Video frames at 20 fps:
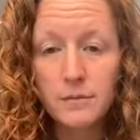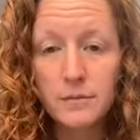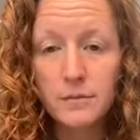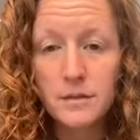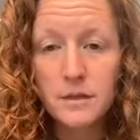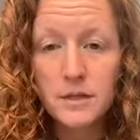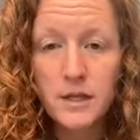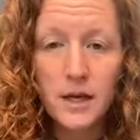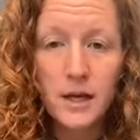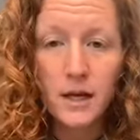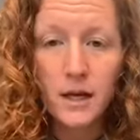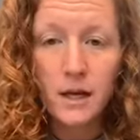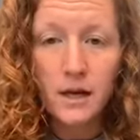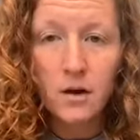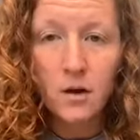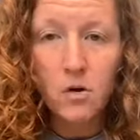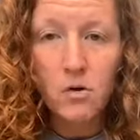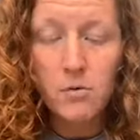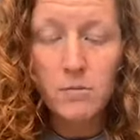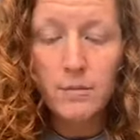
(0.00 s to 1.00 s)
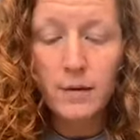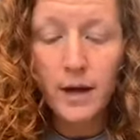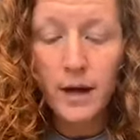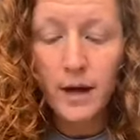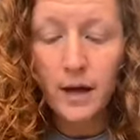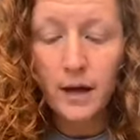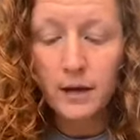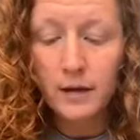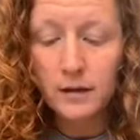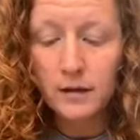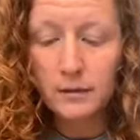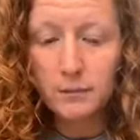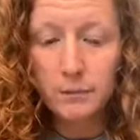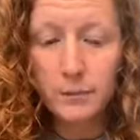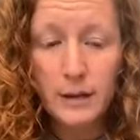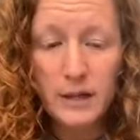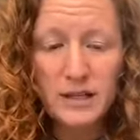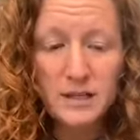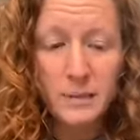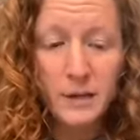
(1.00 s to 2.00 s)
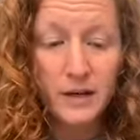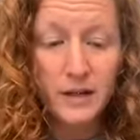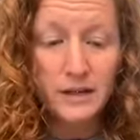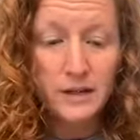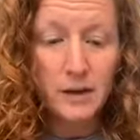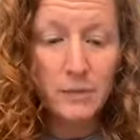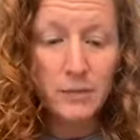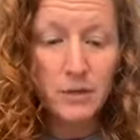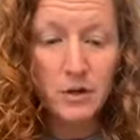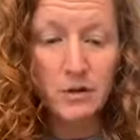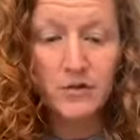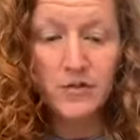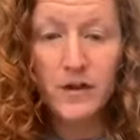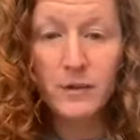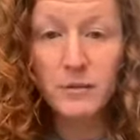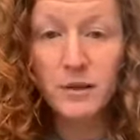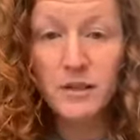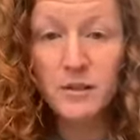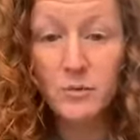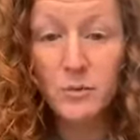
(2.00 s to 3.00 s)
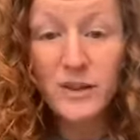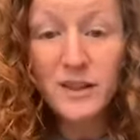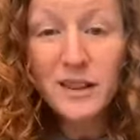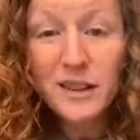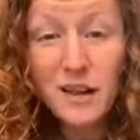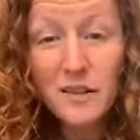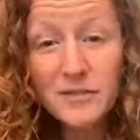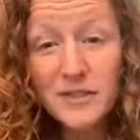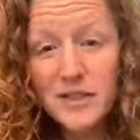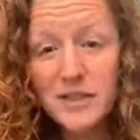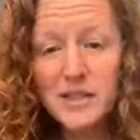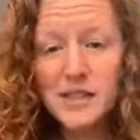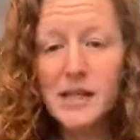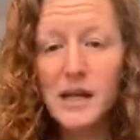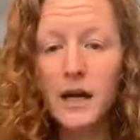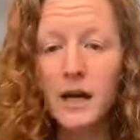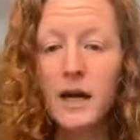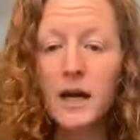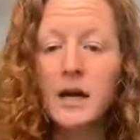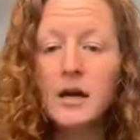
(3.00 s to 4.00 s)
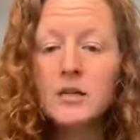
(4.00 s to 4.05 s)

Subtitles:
staying at home and spending time with our families, we'd love to see it.